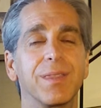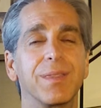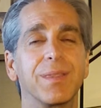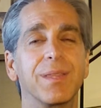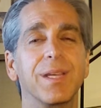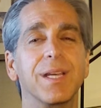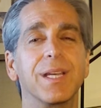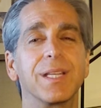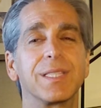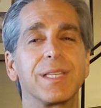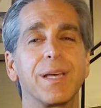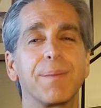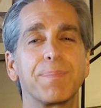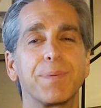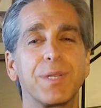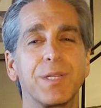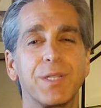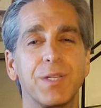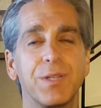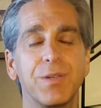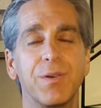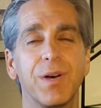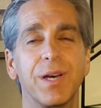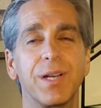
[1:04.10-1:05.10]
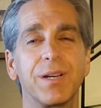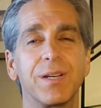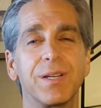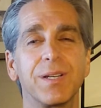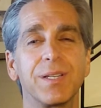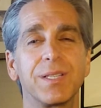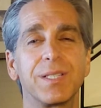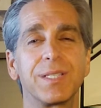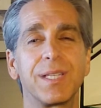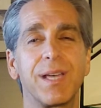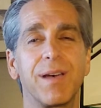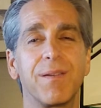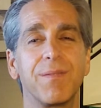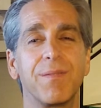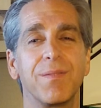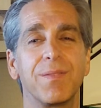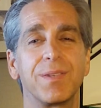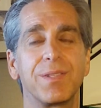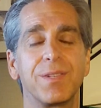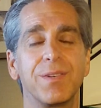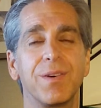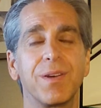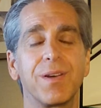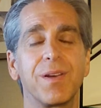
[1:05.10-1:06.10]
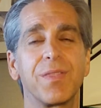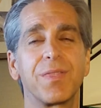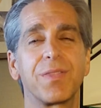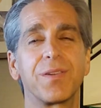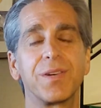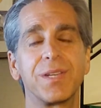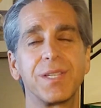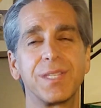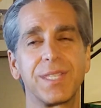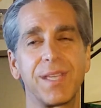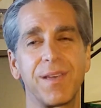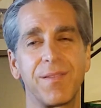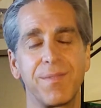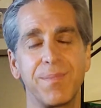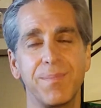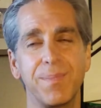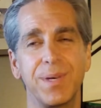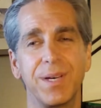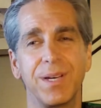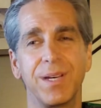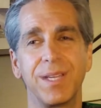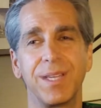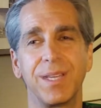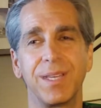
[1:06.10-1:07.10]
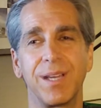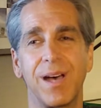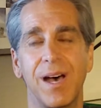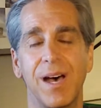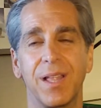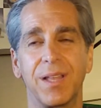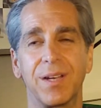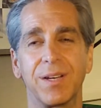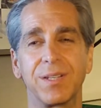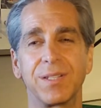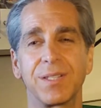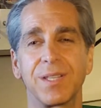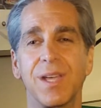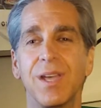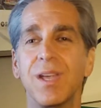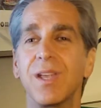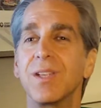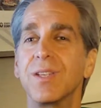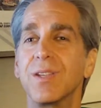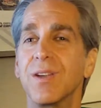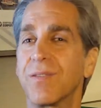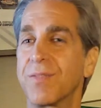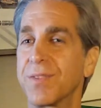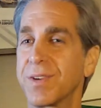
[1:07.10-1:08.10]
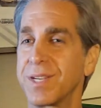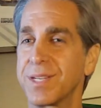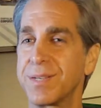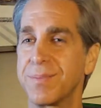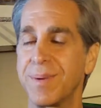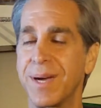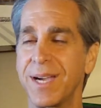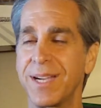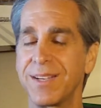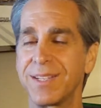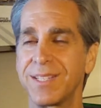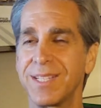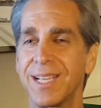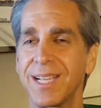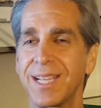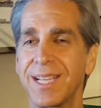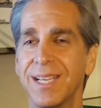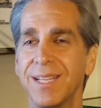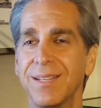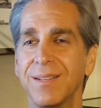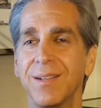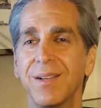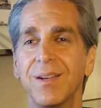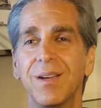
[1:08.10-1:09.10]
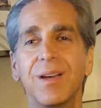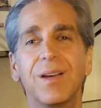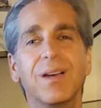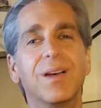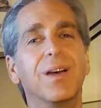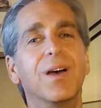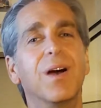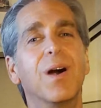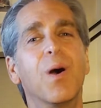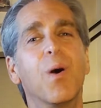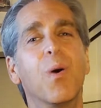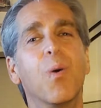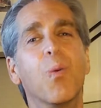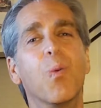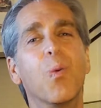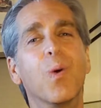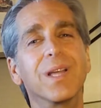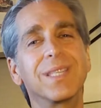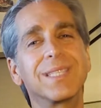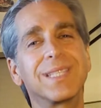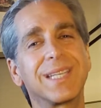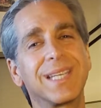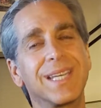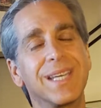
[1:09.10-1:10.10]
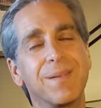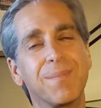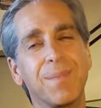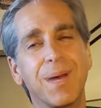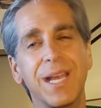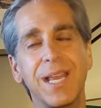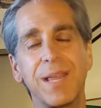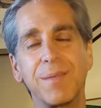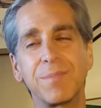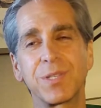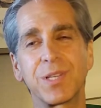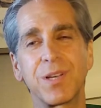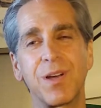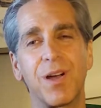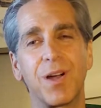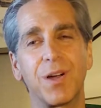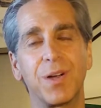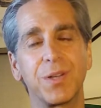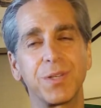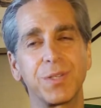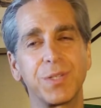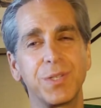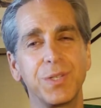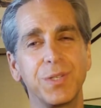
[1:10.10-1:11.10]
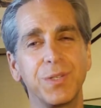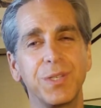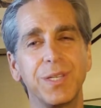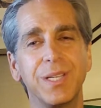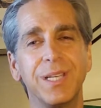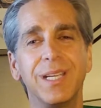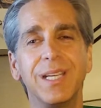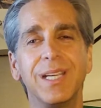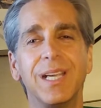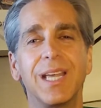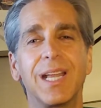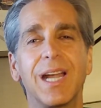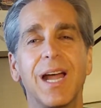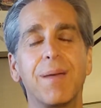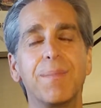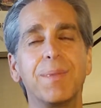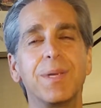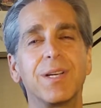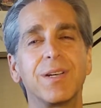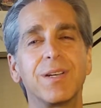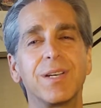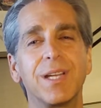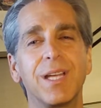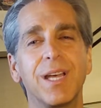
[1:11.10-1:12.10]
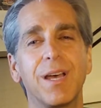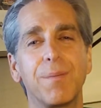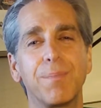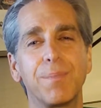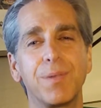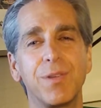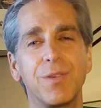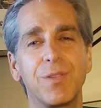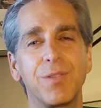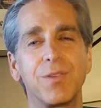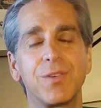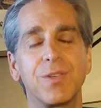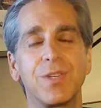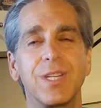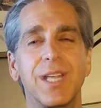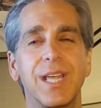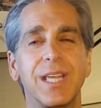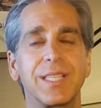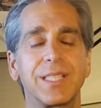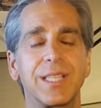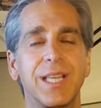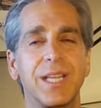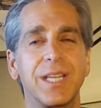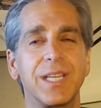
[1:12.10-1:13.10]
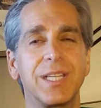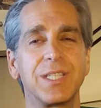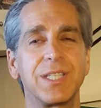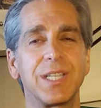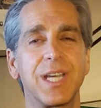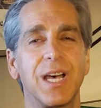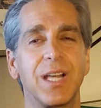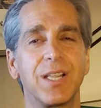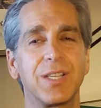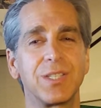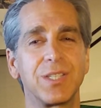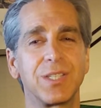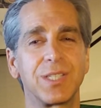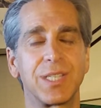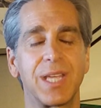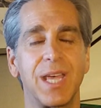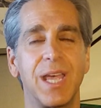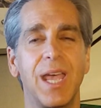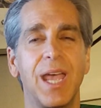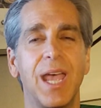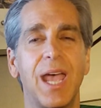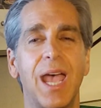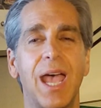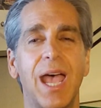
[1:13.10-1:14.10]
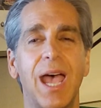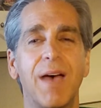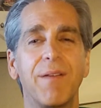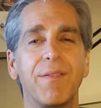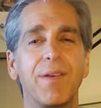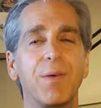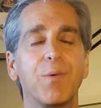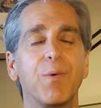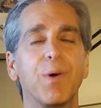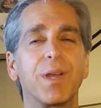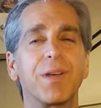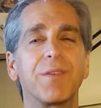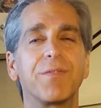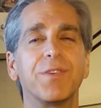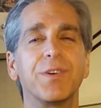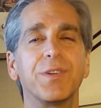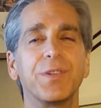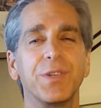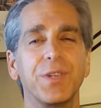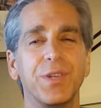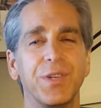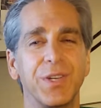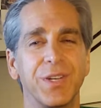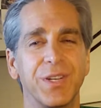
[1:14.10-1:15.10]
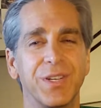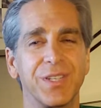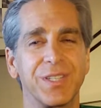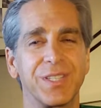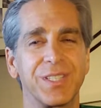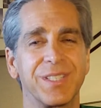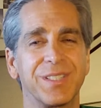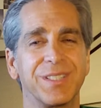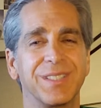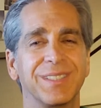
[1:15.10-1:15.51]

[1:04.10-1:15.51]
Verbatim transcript: It's up to $237 million. Don't forget to buy your ticket. Once again, my name is Karl Tooley, and I'm here to help you through today's lending challenges. Have a wonderful New Year's.